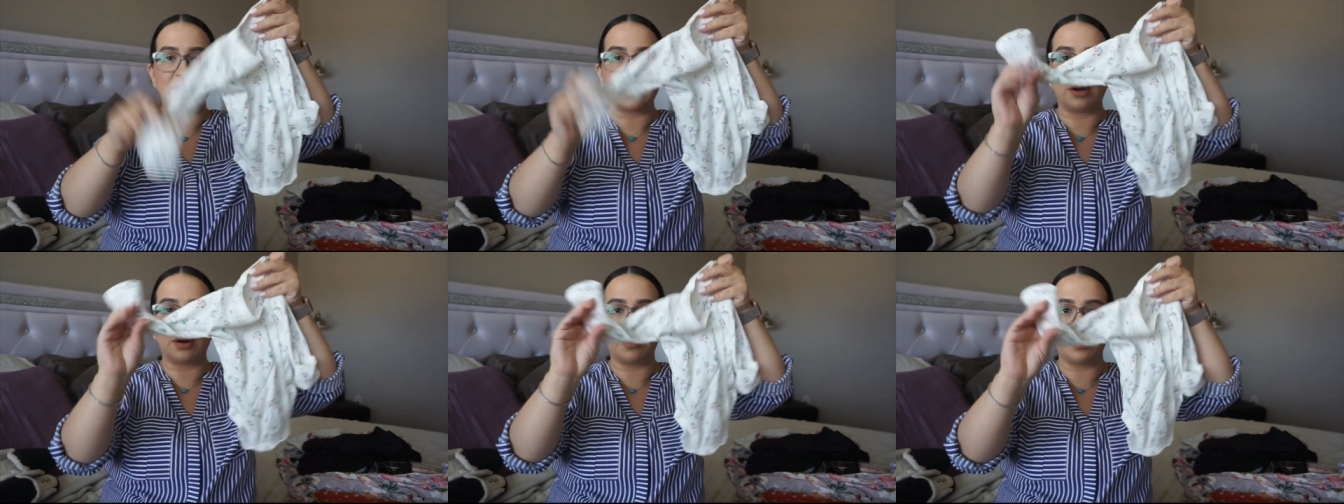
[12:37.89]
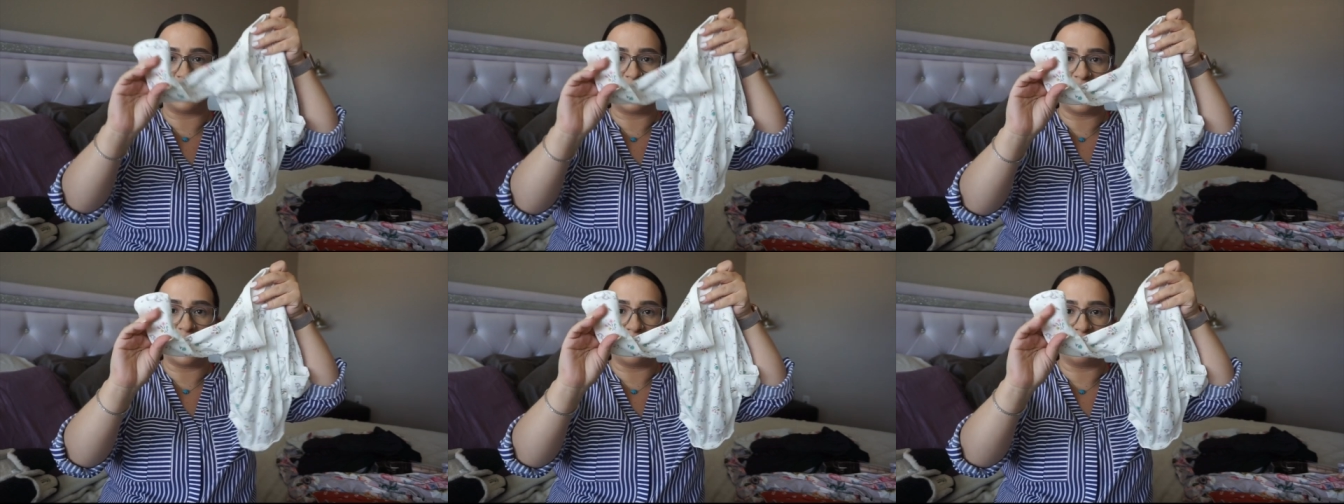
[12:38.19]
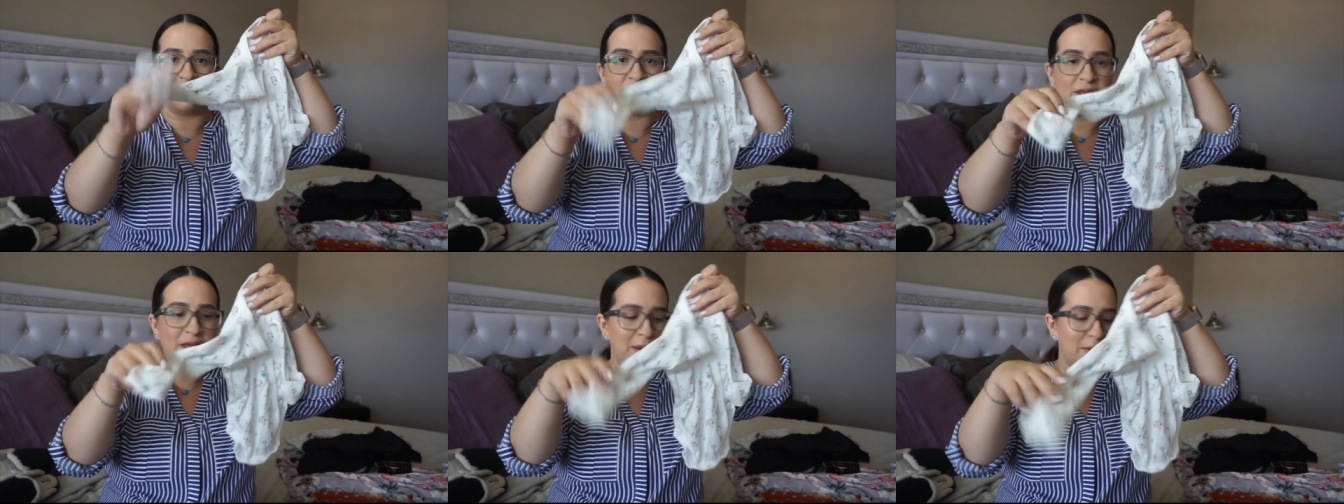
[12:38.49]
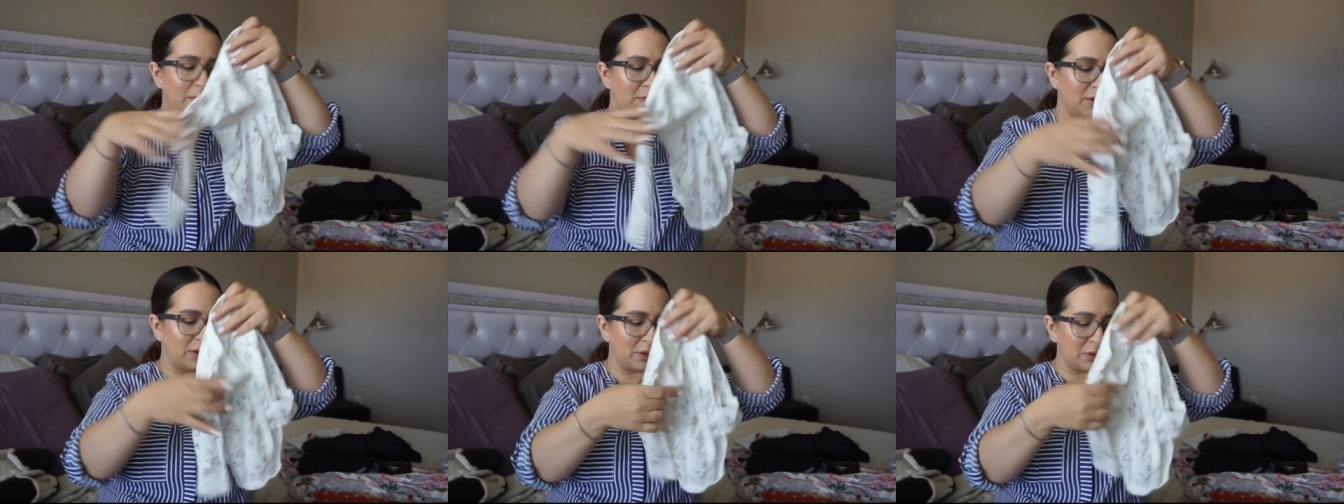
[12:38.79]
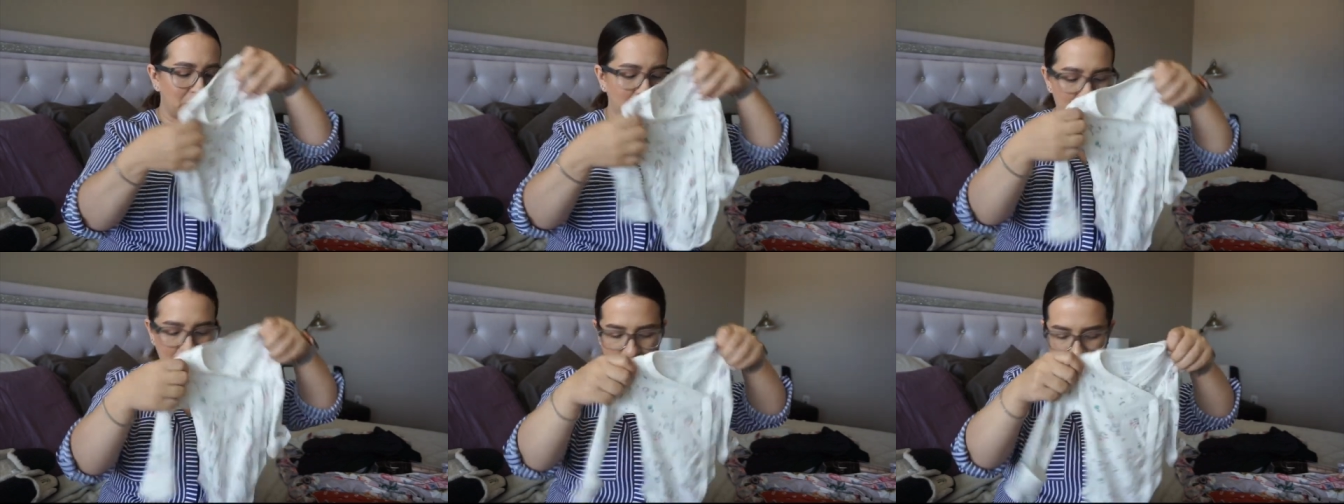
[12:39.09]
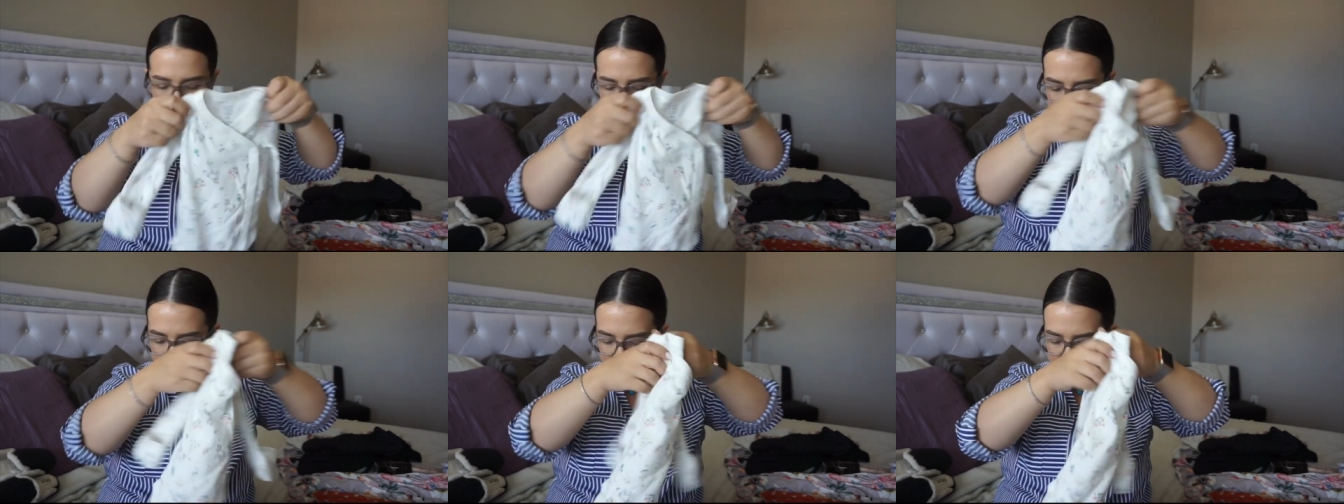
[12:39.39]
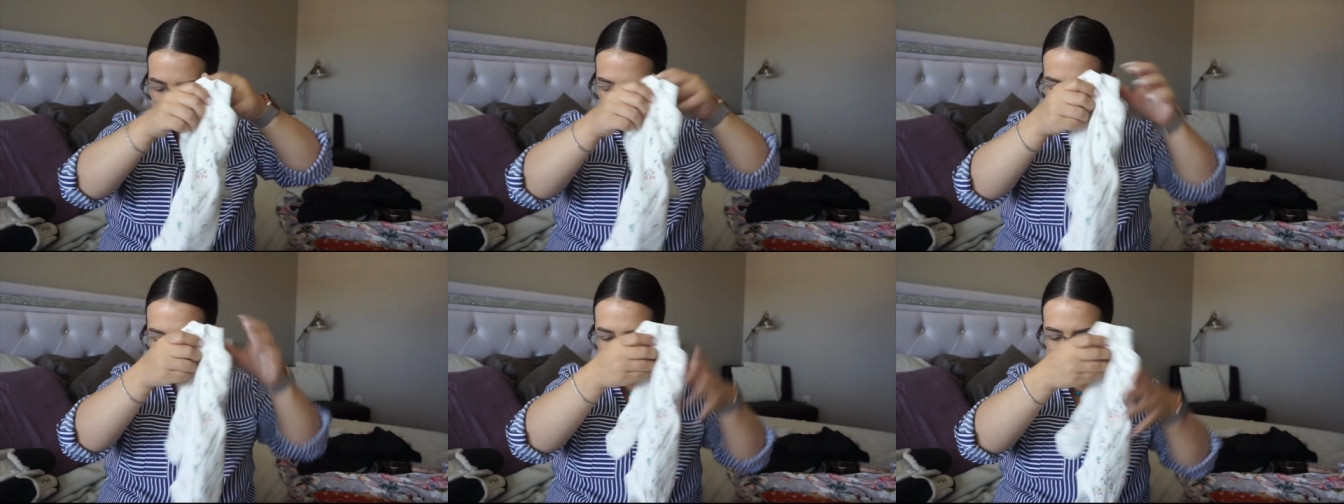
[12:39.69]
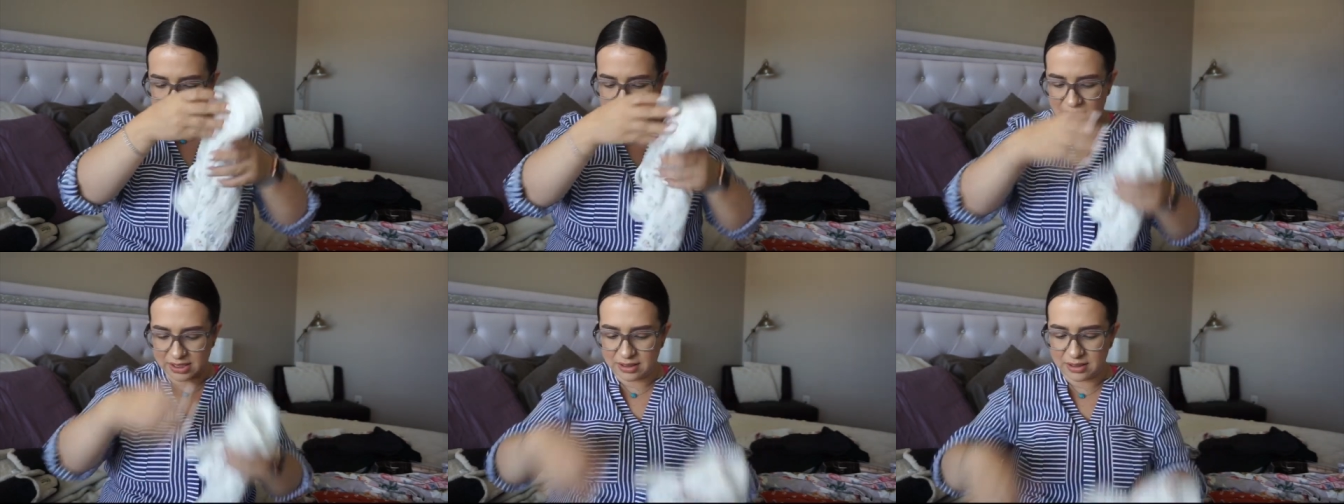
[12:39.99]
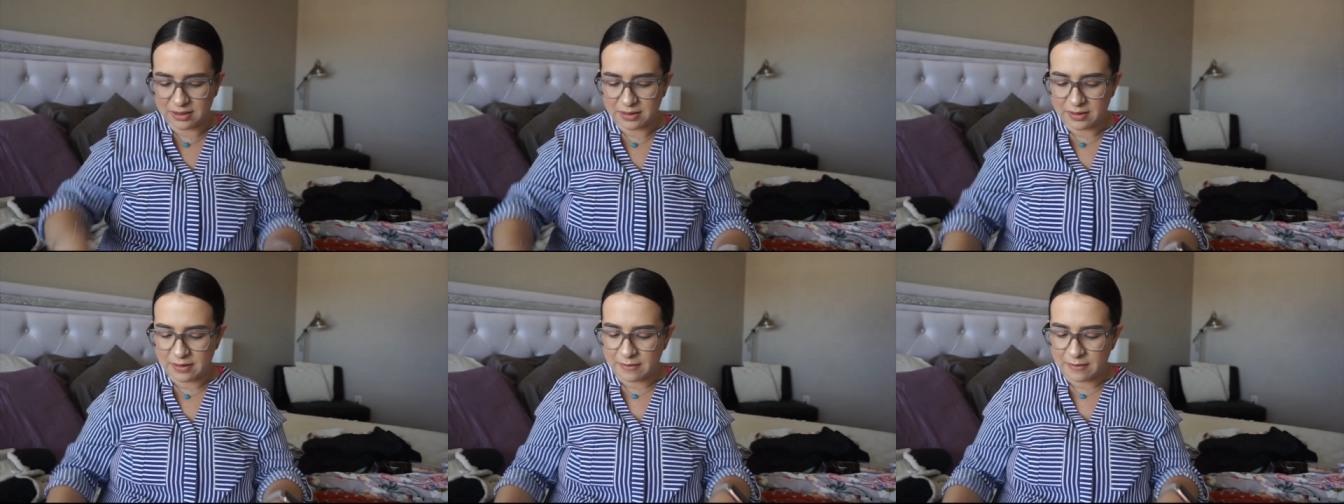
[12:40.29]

that already have them little like built in.